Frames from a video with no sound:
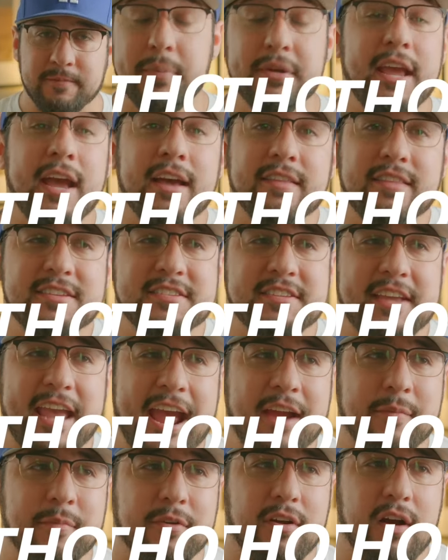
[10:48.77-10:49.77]
But yeah, this
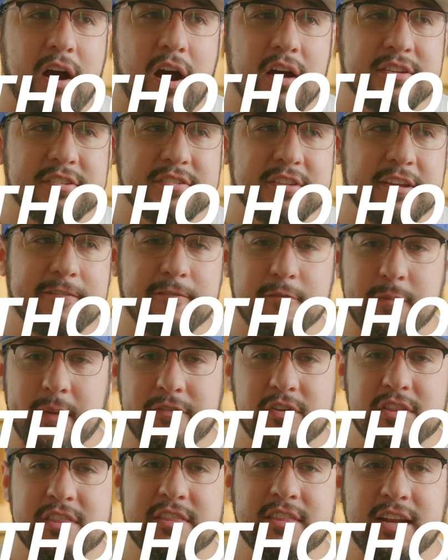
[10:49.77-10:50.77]
camera, honestly, from
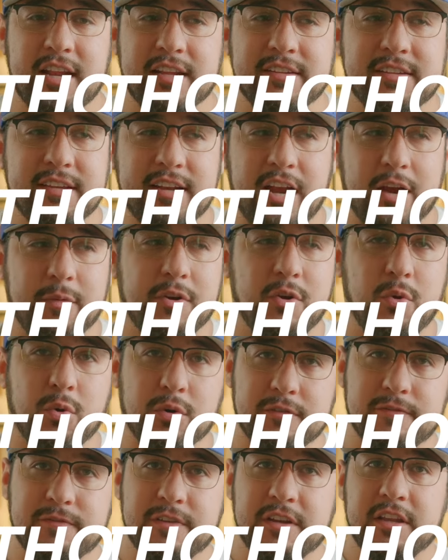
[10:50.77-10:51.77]
everything that I did, I
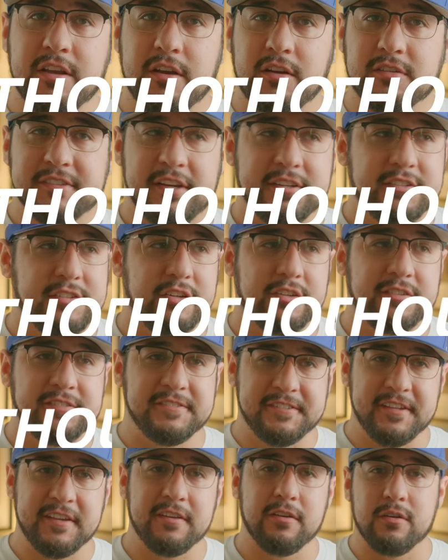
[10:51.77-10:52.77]
recorded videos, I took
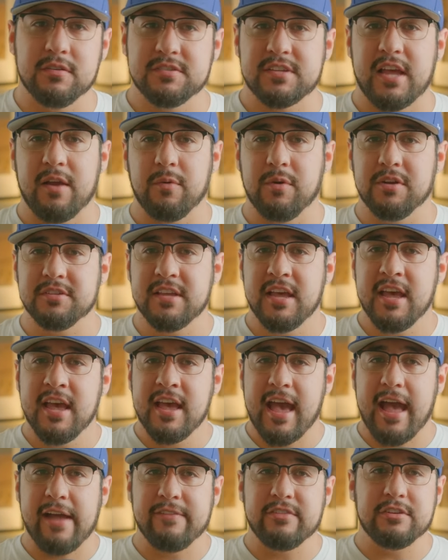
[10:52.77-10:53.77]
stills, I was
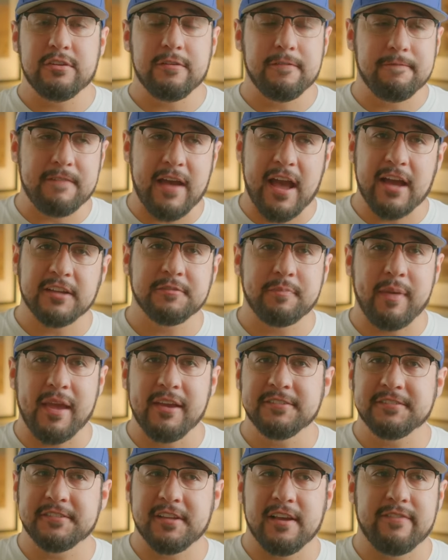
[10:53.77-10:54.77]
having to do
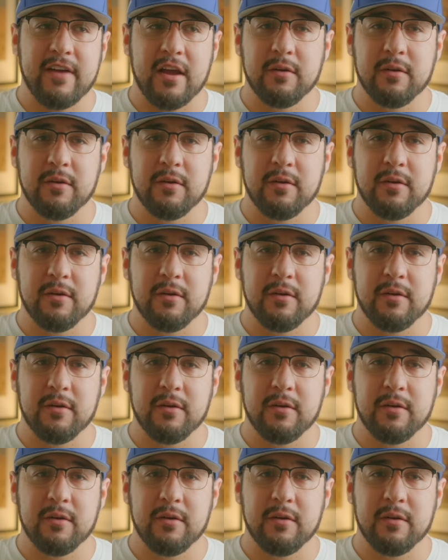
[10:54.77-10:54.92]
fast-paced stuff.